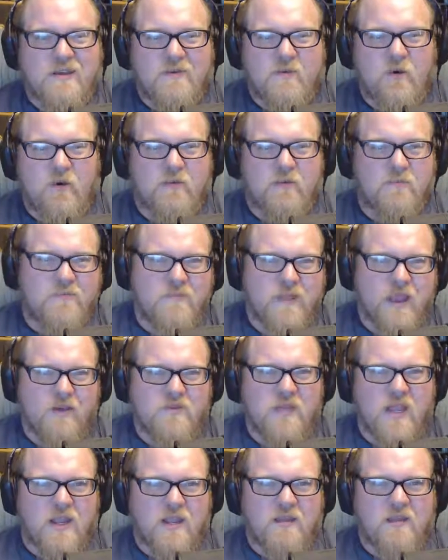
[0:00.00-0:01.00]
Well, now
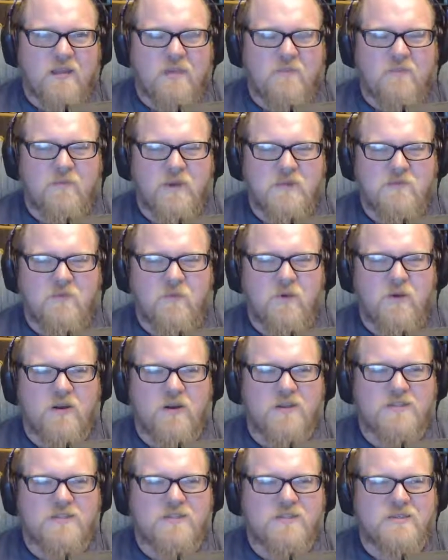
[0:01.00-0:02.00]
technically much more
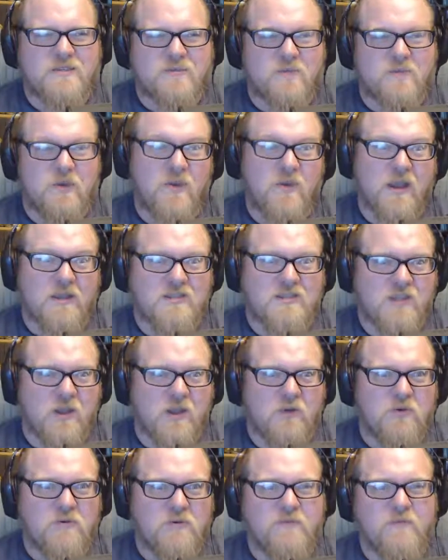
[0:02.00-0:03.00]
because you guys
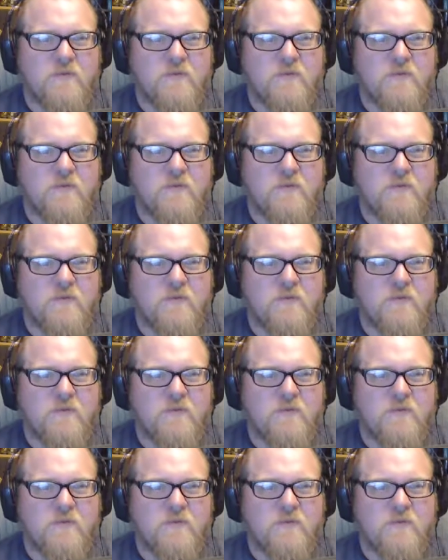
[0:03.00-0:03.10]
know.